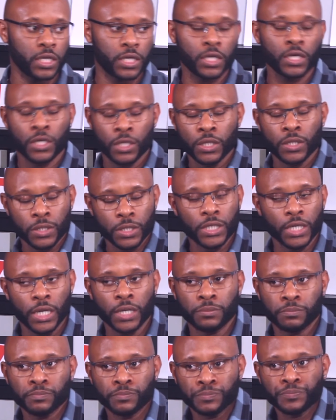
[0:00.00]
So then when I
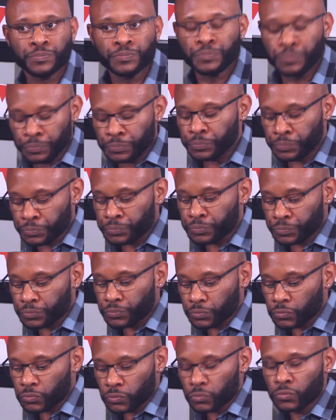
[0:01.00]
saw that, I was like,
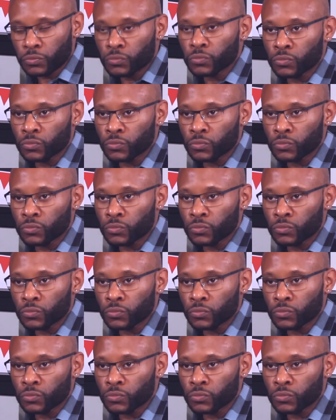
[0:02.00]
okay.